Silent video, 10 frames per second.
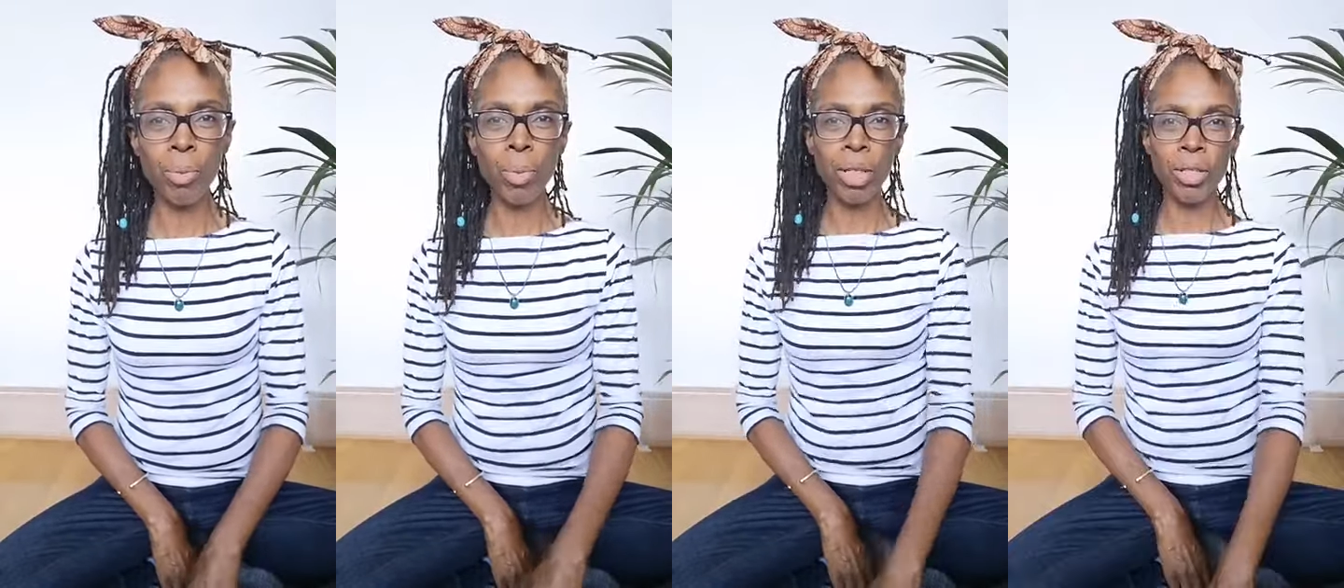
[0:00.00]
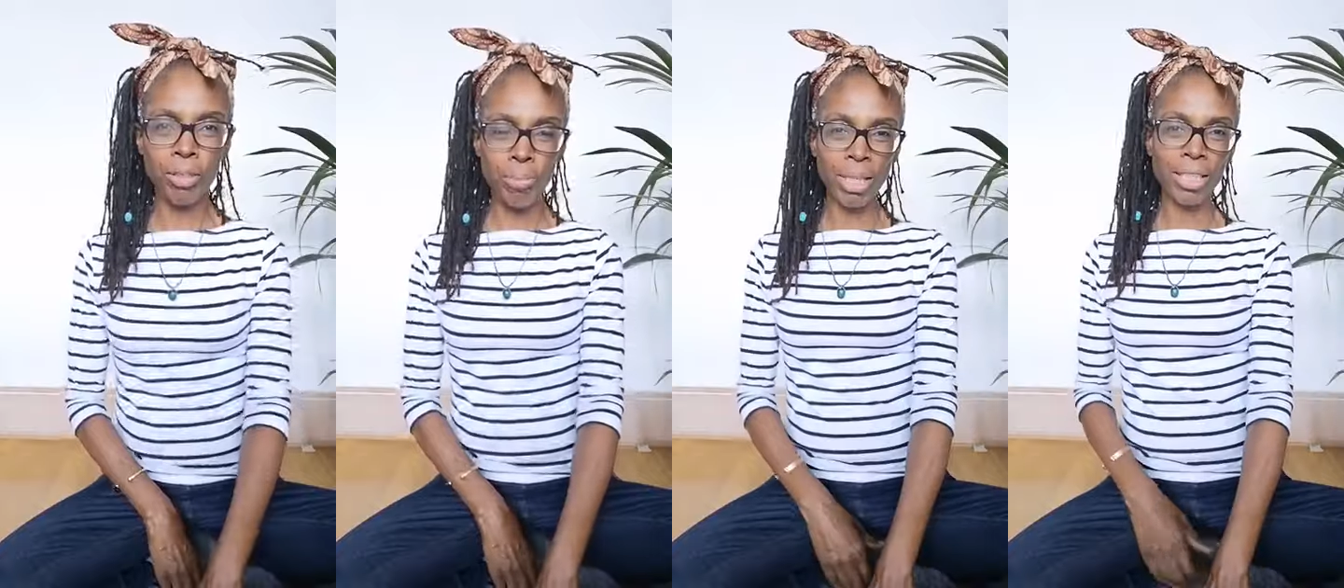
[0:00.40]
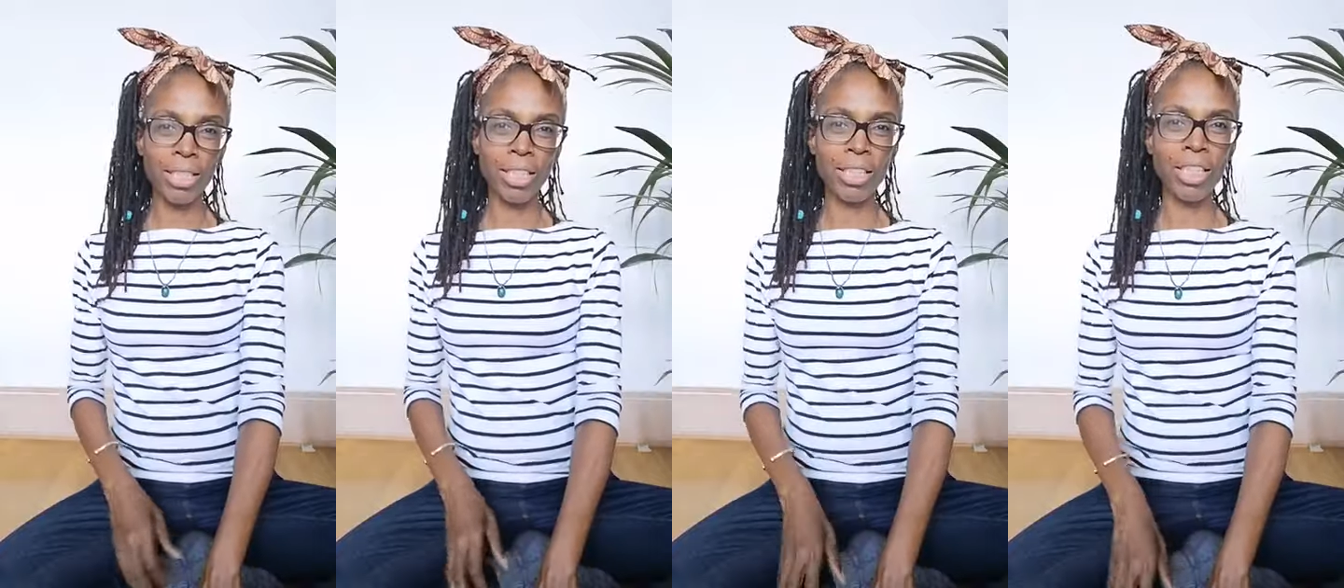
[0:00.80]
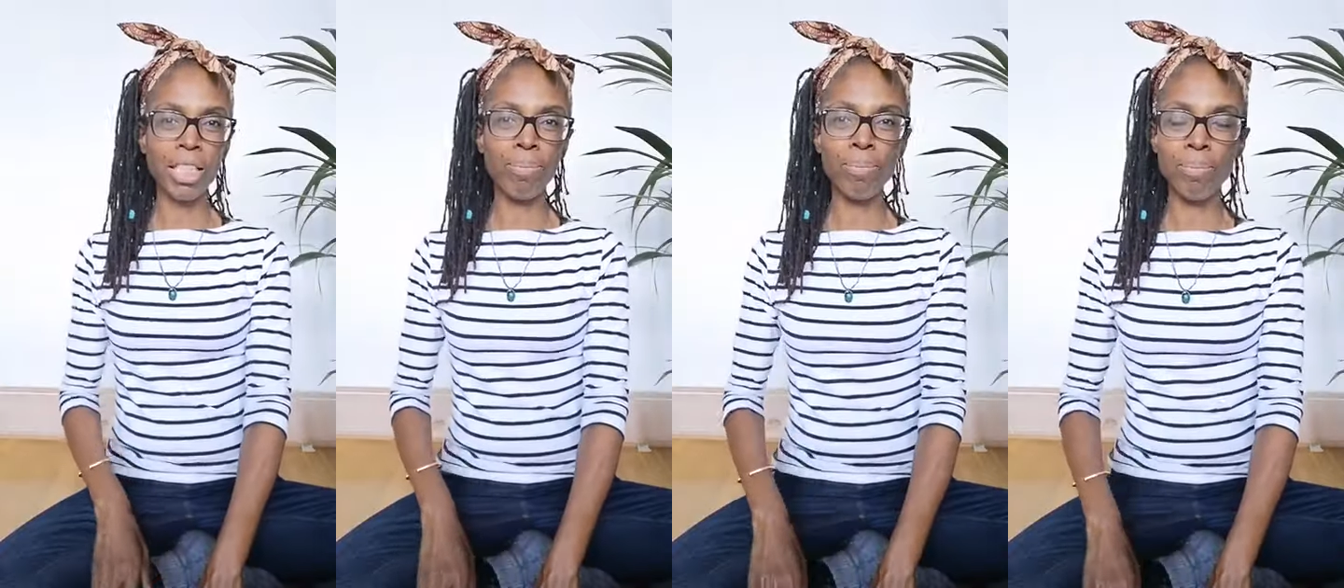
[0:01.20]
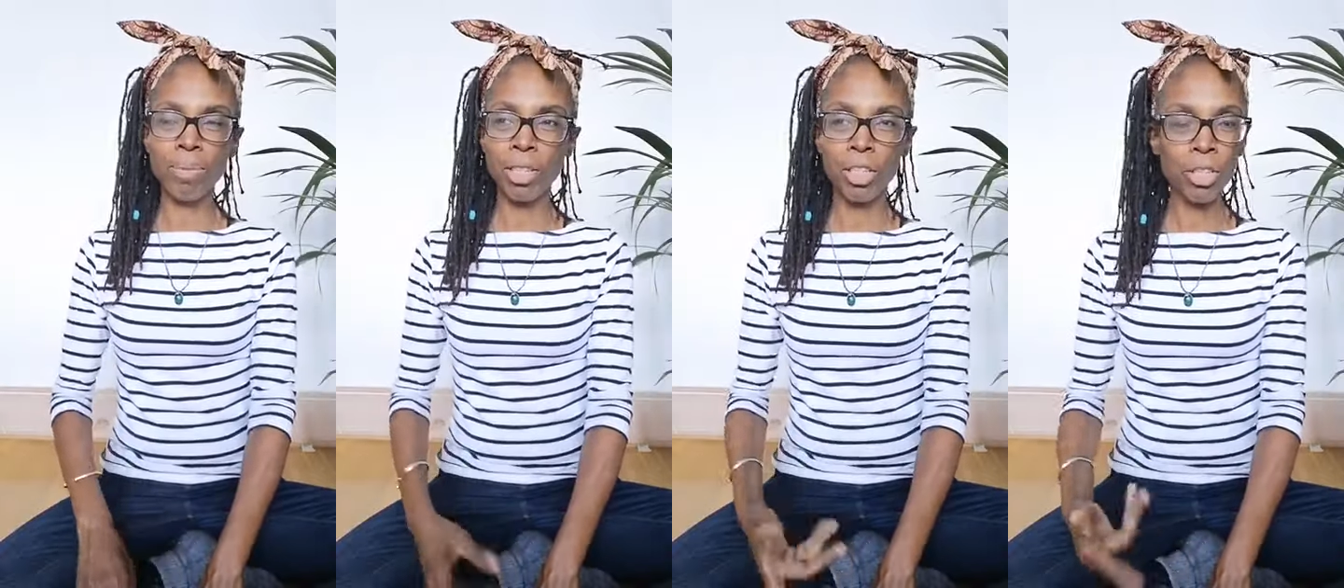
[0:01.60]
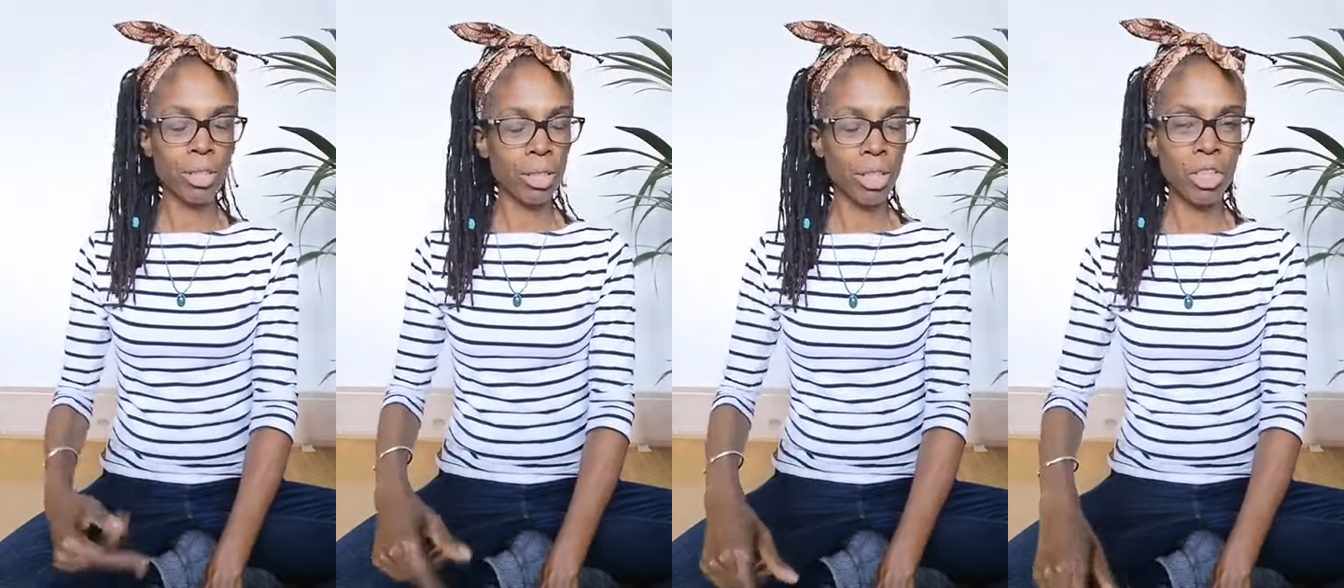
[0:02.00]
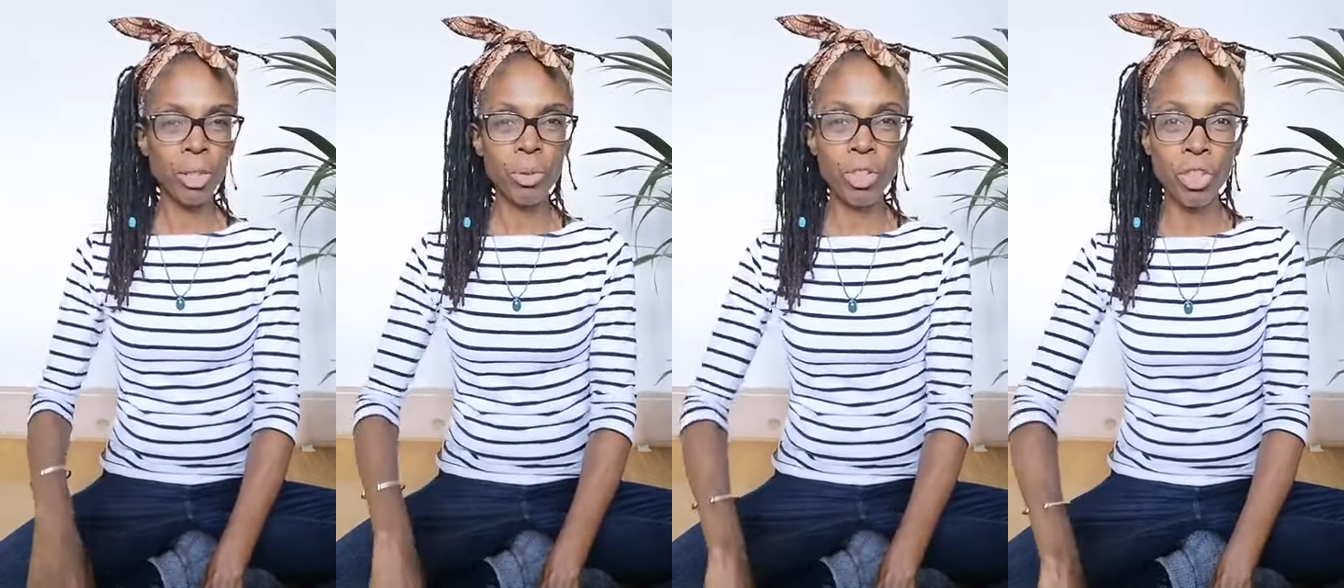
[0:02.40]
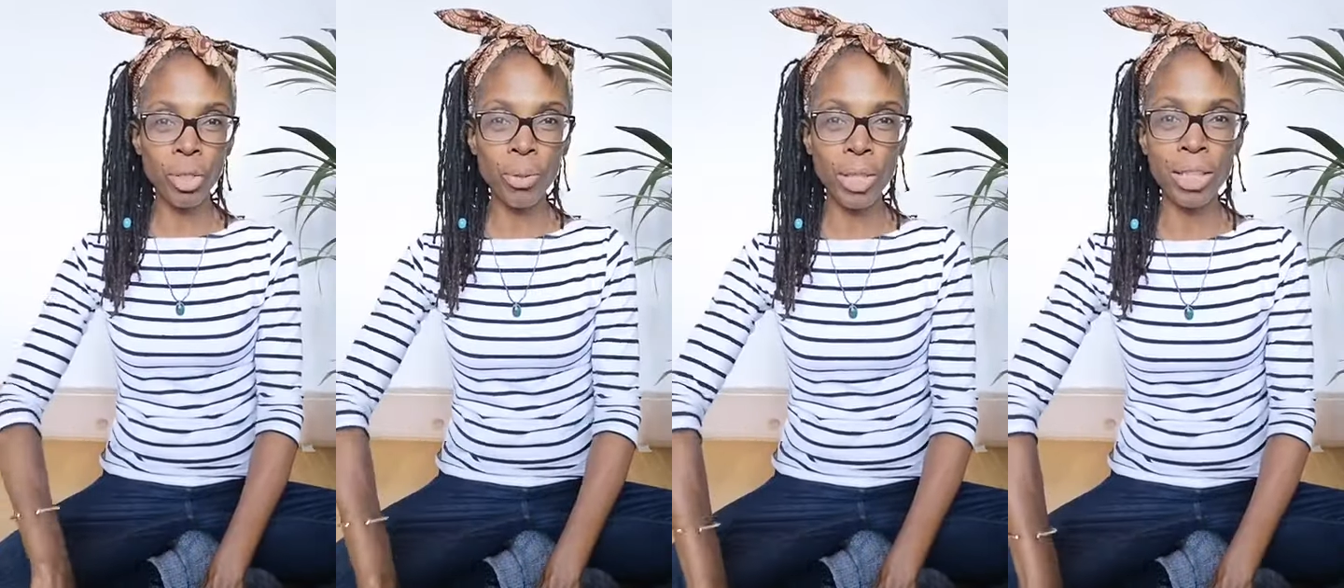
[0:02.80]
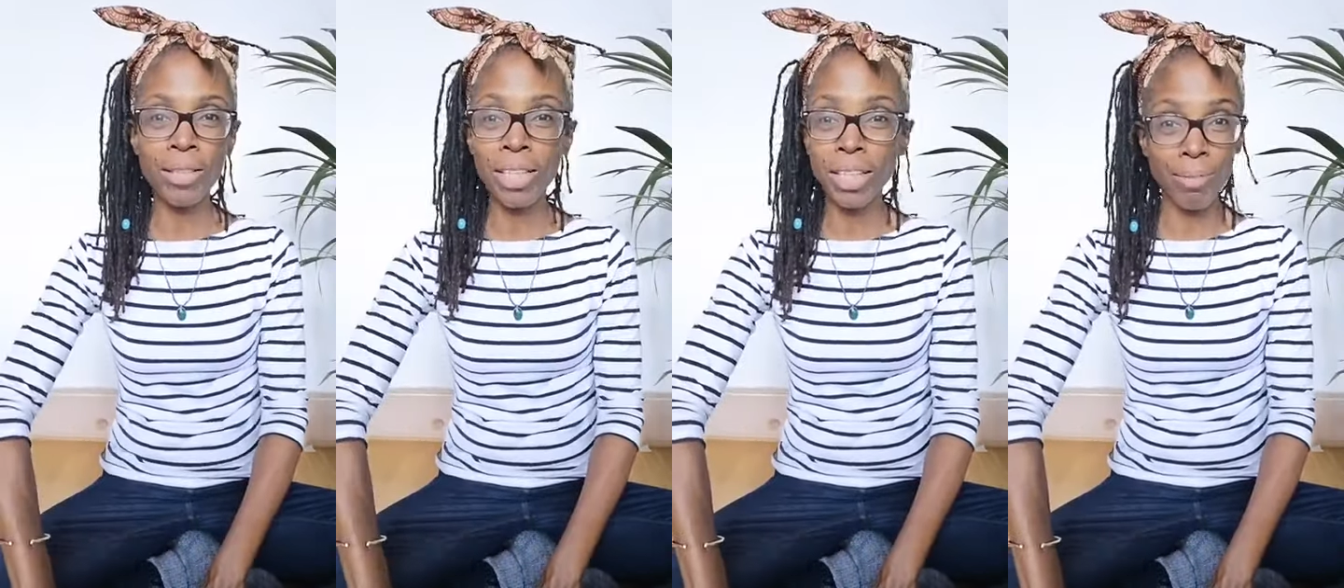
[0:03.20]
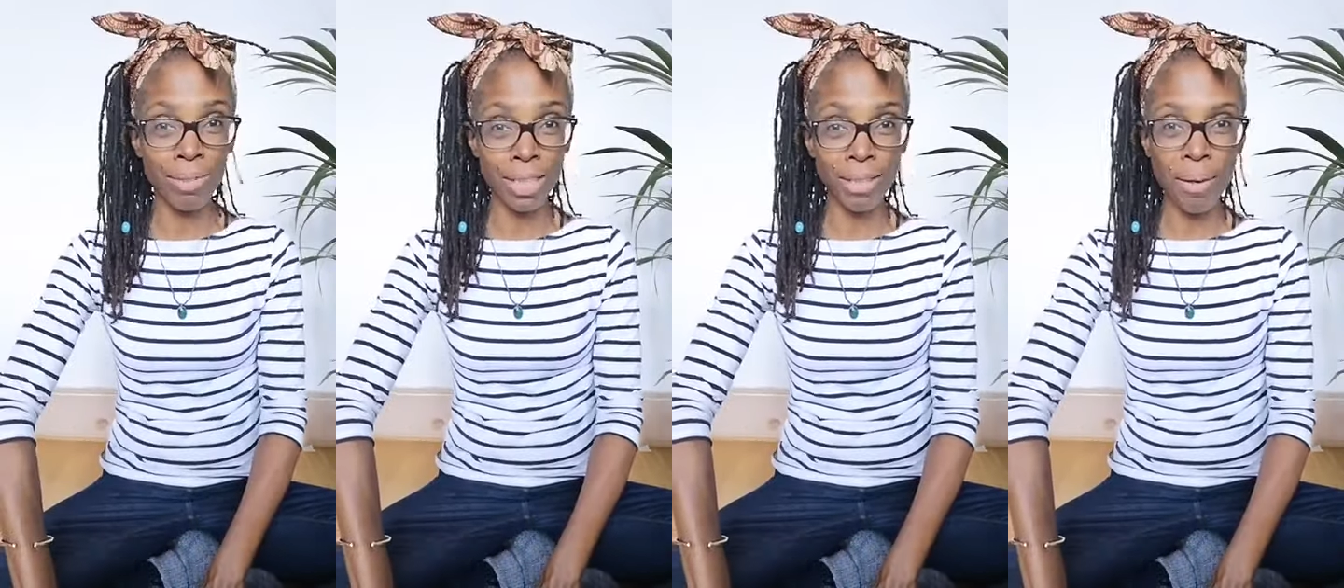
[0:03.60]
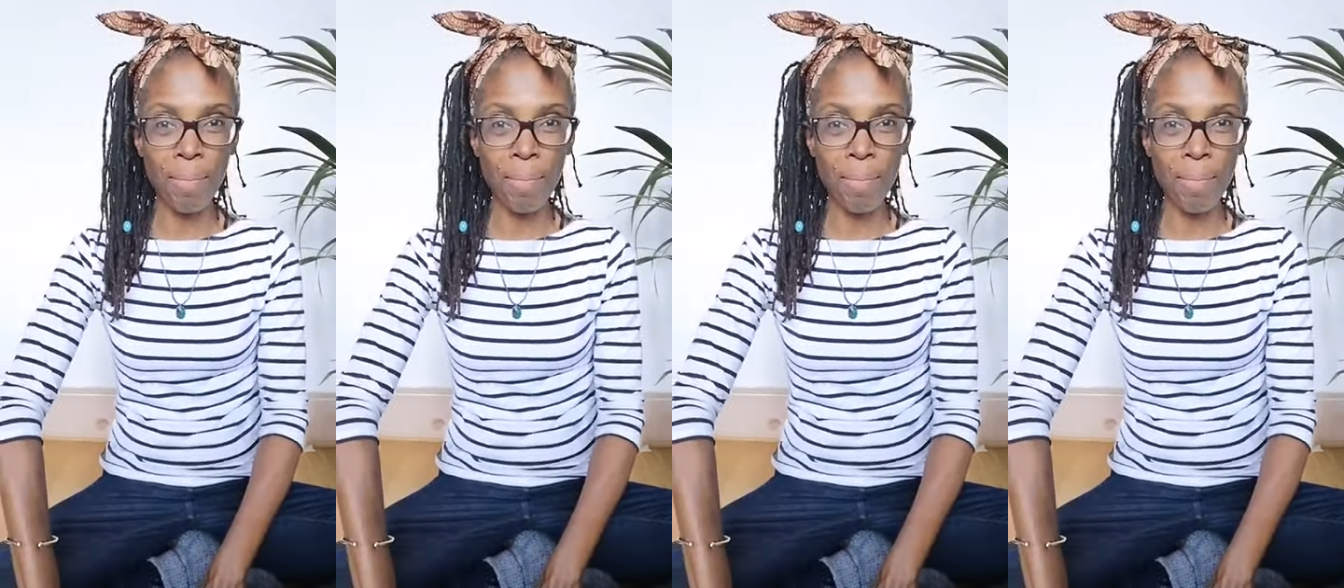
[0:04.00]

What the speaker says: when I used to practice children's yoga. They loved it.